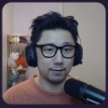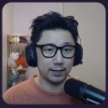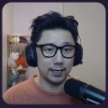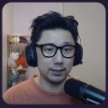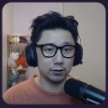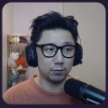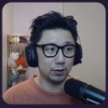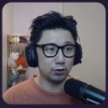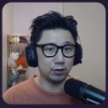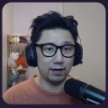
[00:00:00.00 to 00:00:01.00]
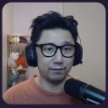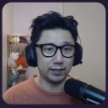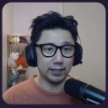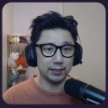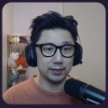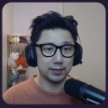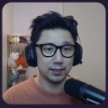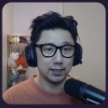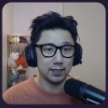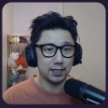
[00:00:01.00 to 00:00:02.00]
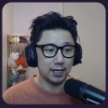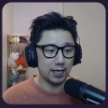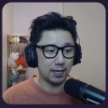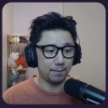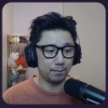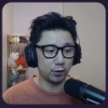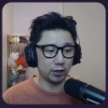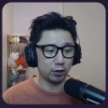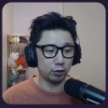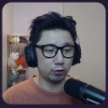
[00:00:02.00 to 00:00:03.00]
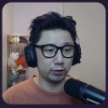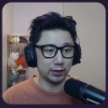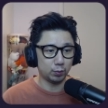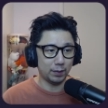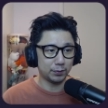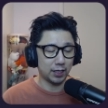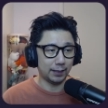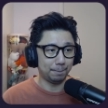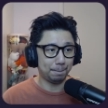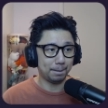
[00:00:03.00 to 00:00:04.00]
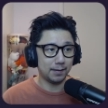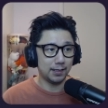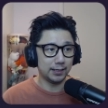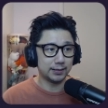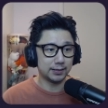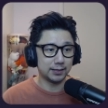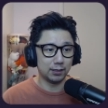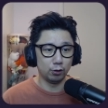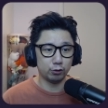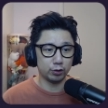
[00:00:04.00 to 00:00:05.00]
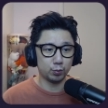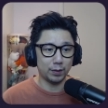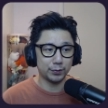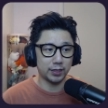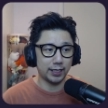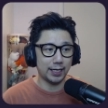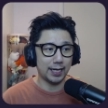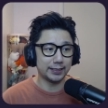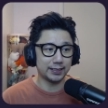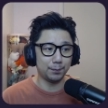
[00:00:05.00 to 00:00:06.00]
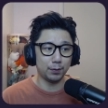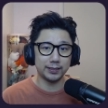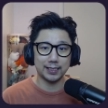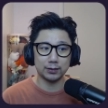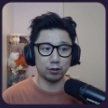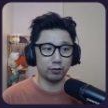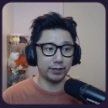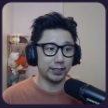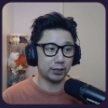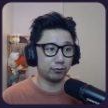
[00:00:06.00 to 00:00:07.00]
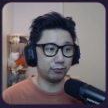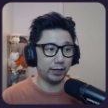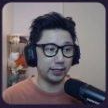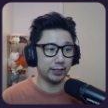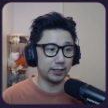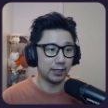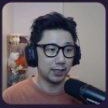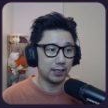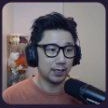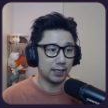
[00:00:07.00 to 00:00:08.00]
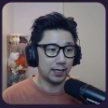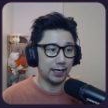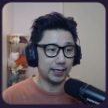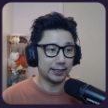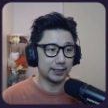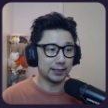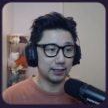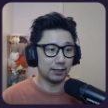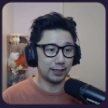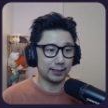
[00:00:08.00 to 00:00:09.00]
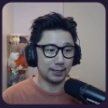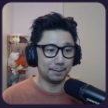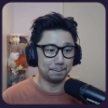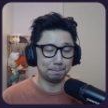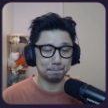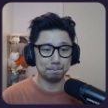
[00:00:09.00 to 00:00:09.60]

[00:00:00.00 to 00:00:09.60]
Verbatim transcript: Okay, so once you have this, um, you can go to this website. It's the Lutris website, and somebody's has already created a like um,